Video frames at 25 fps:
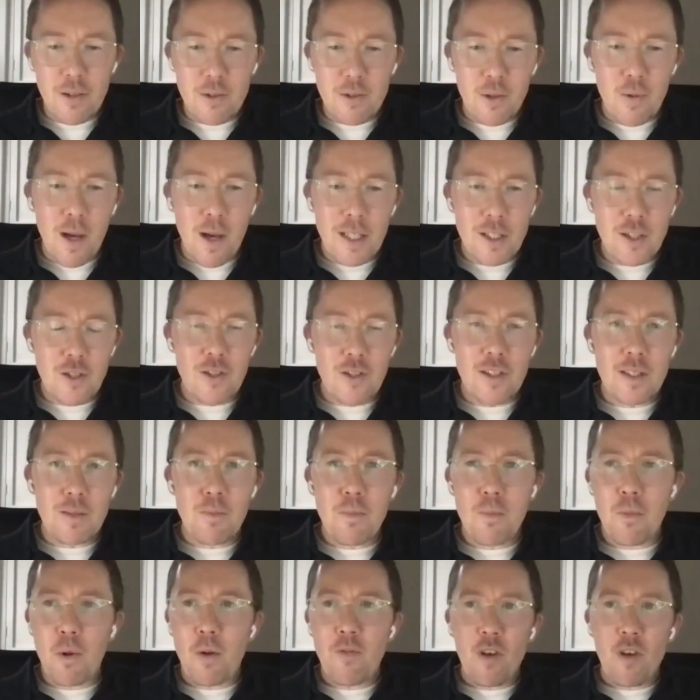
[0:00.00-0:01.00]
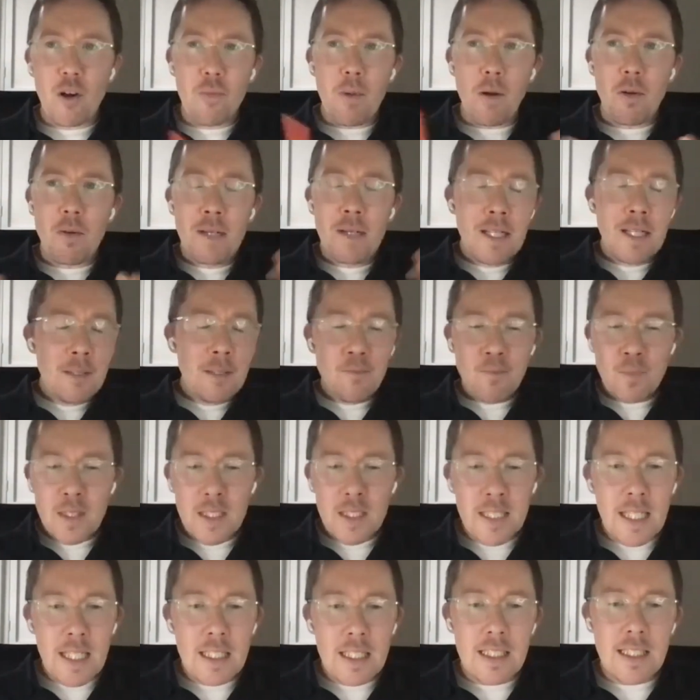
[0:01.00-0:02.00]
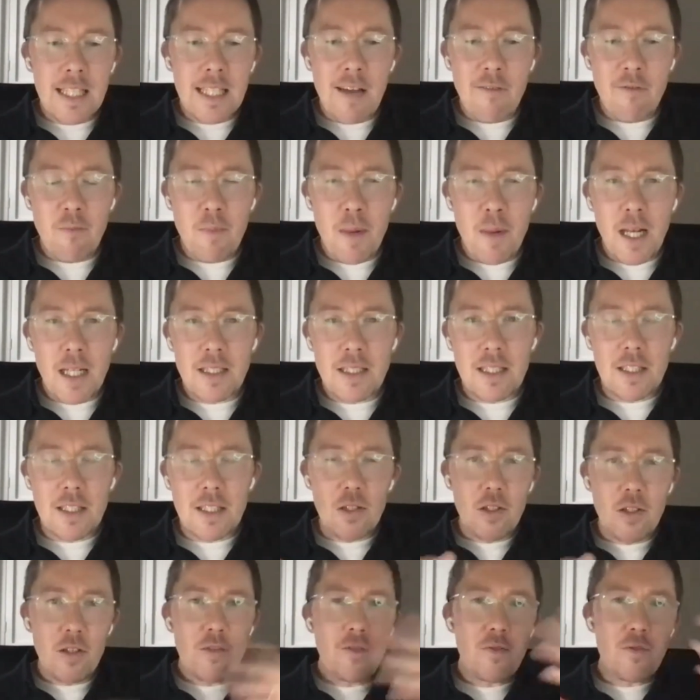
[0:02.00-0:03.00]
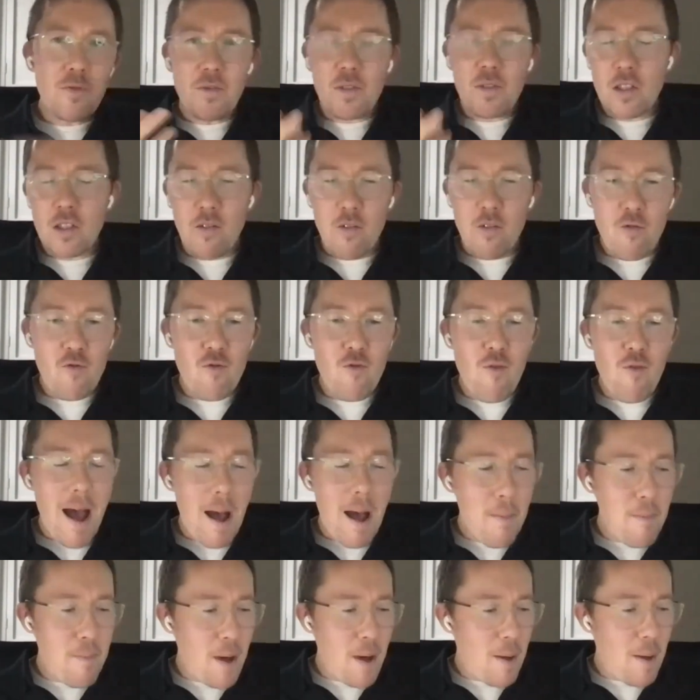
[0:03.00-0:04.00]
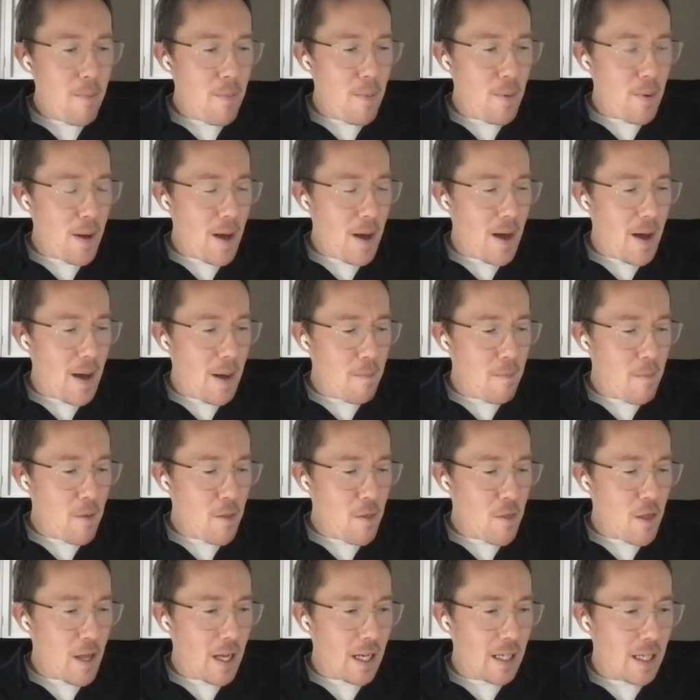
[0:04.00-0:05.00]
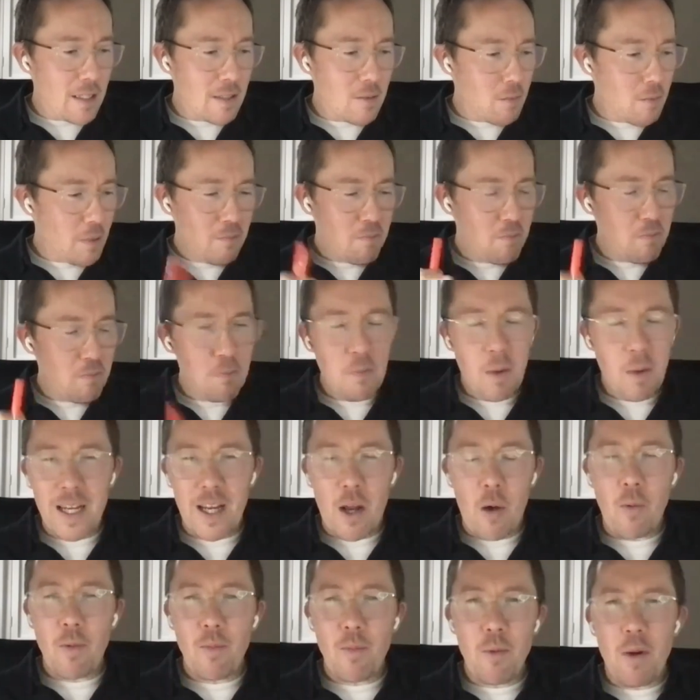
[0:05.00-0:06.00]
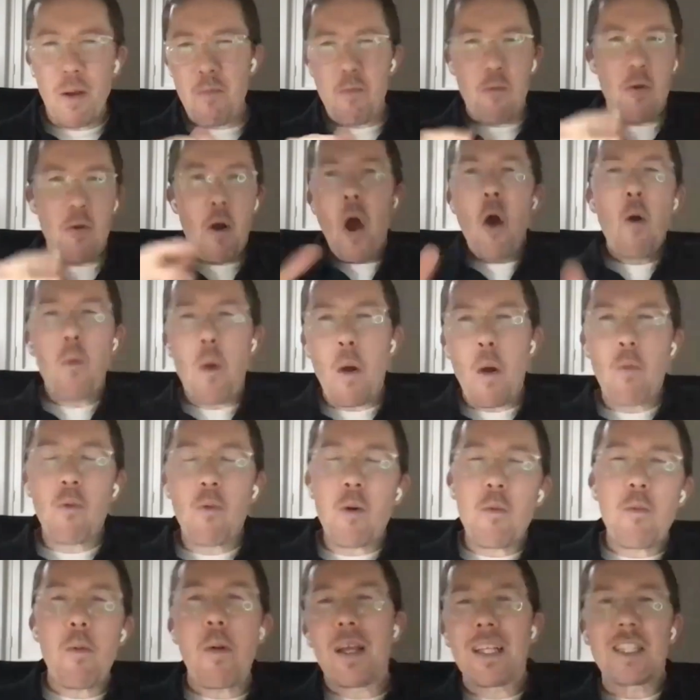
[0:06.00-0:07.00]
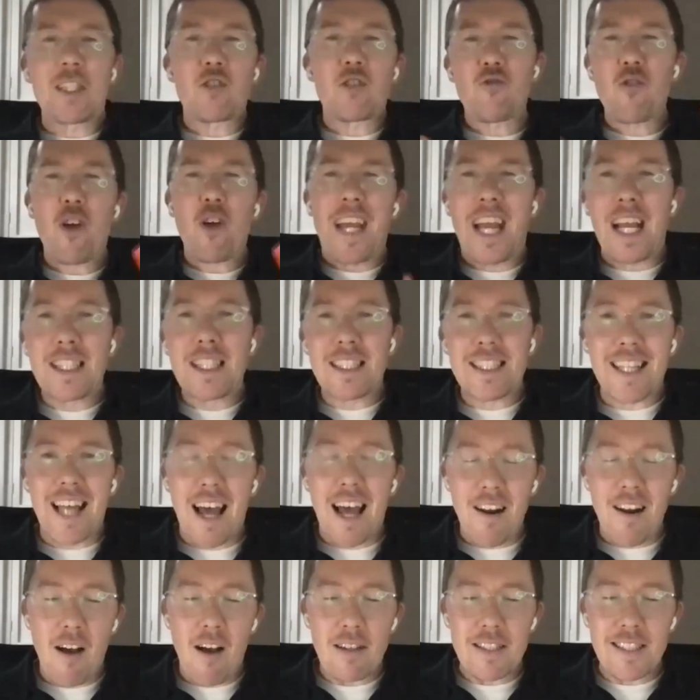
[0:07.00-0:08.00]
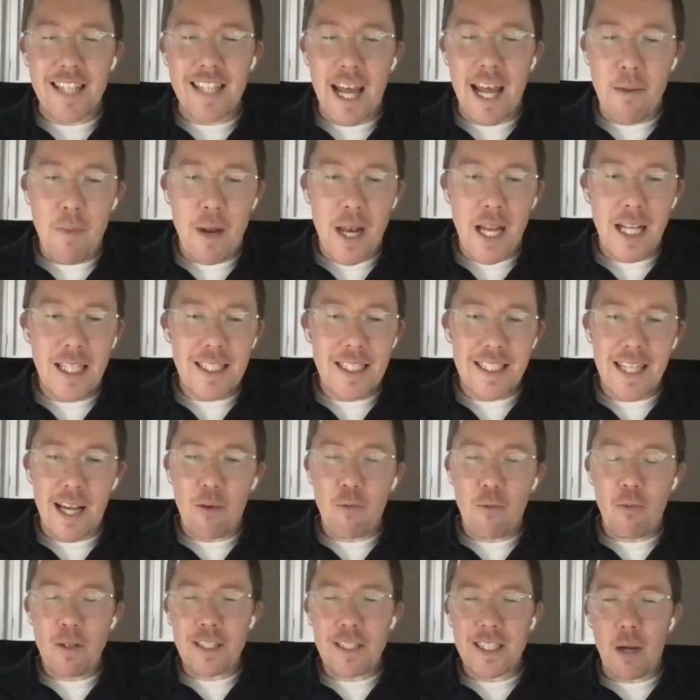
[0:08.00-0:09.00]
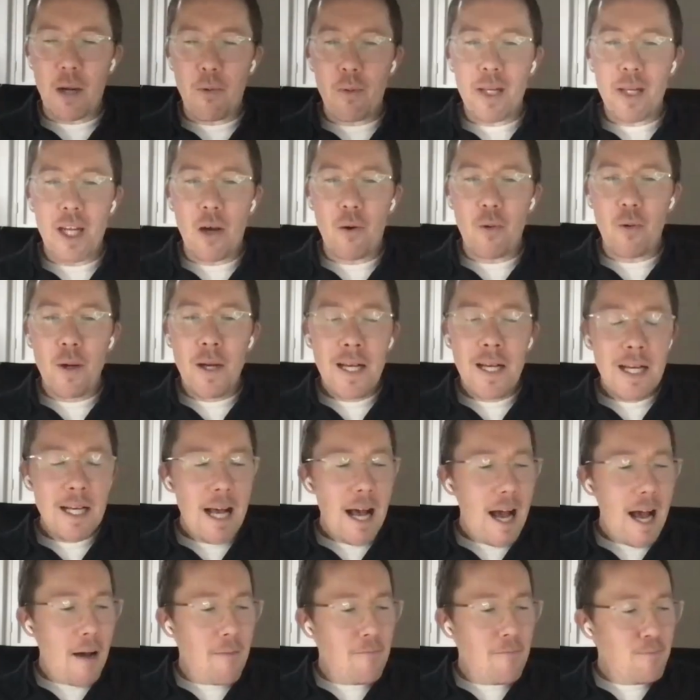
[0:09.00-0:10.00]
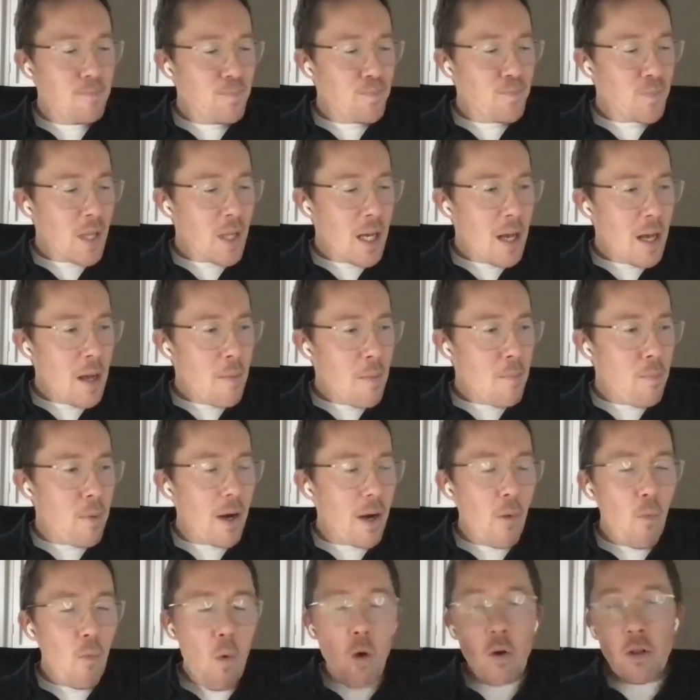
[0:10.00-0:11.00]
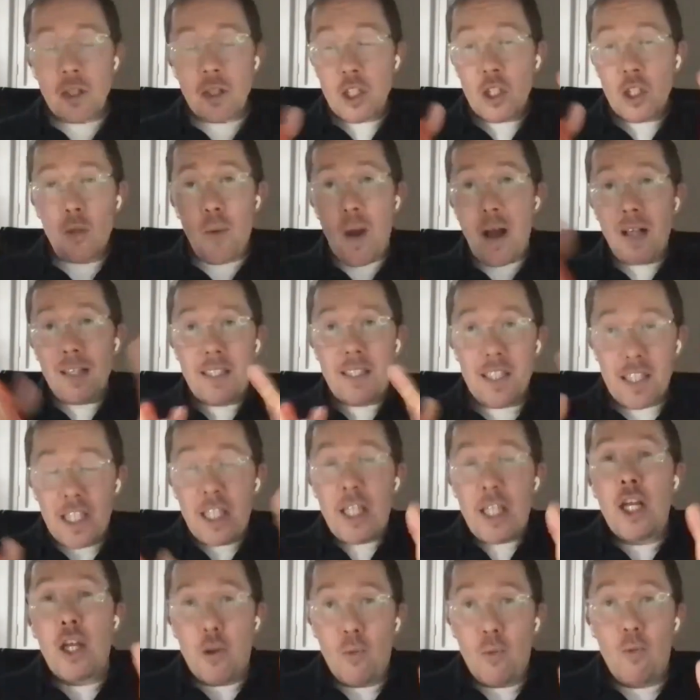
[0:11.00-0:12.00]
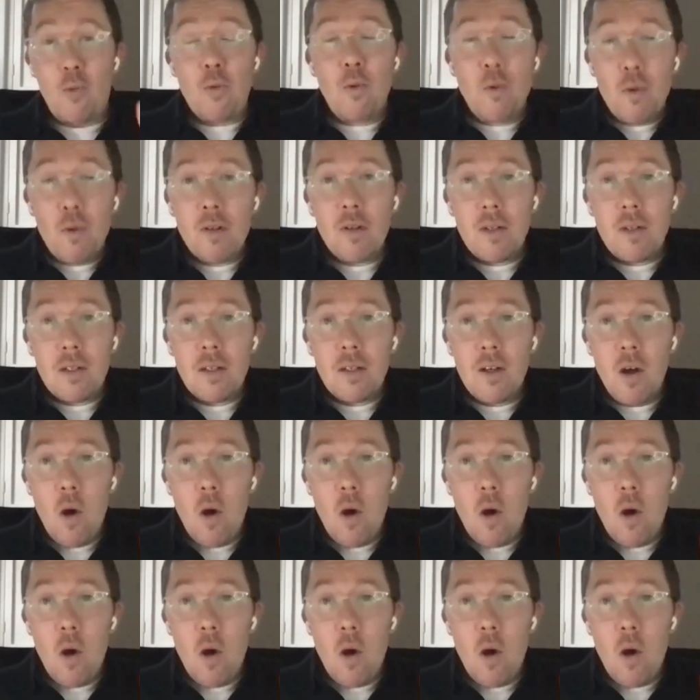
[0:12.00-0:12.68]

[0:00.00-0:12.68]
tackle those questions. But we've got about 6 or 7 minutes to sort of wrap up things. We may stray into that last 10 minutes now. We'll see how we go. But I want to ask you